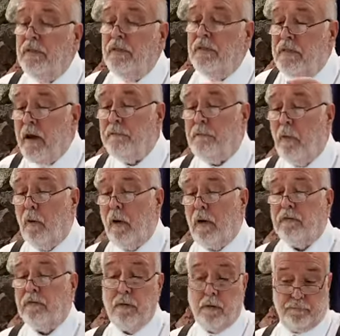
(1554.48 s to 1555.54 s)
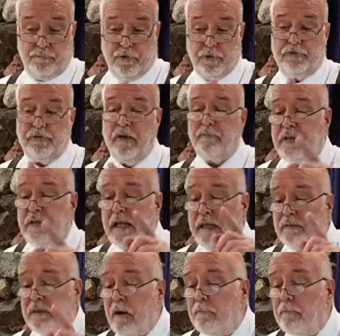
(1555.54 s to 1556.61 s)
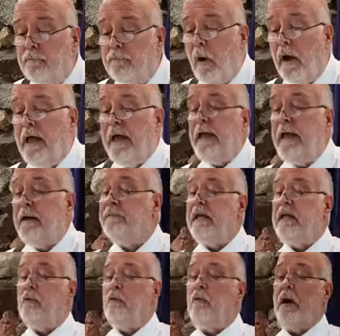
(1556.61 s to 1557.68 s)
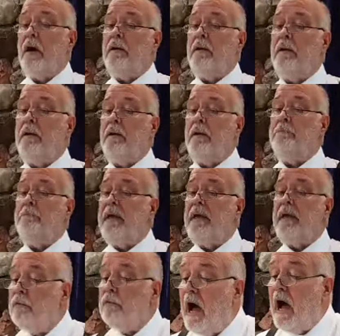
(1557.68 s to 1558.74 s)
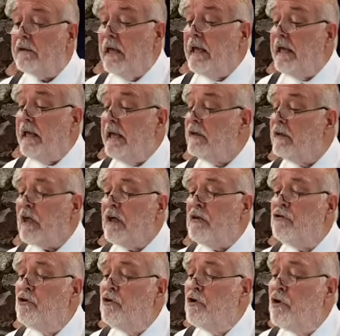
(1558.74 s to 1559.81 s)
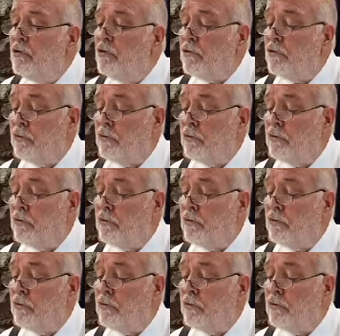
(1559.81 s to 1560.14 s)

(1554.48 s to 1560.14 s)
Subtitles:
Therefore, verse 17, therefore, if anyone be in Christ, he is a new